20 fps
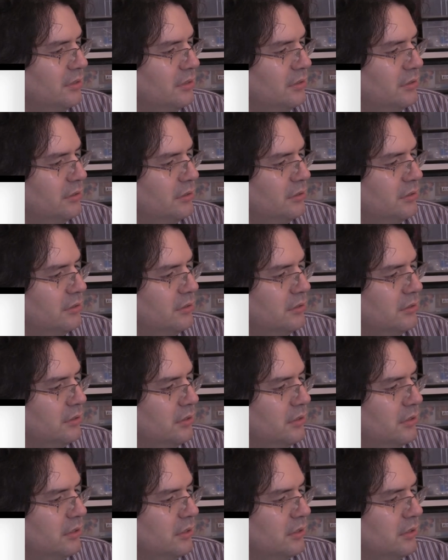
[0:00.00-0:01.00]

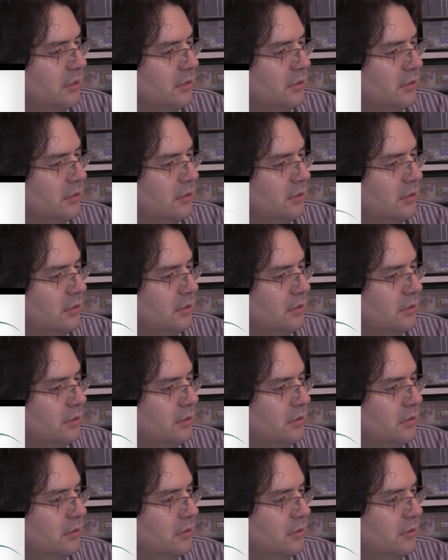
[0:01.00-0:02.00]

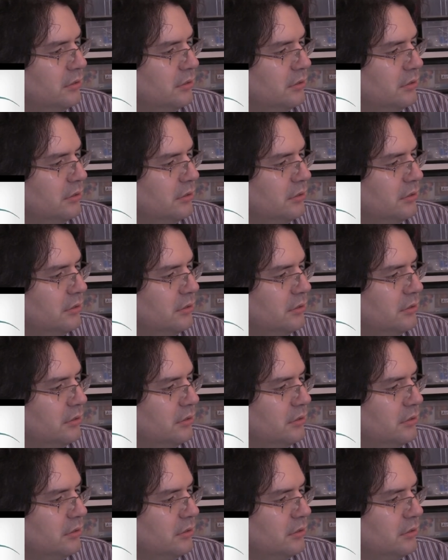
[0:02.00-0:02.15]
No one is speaking in this clip.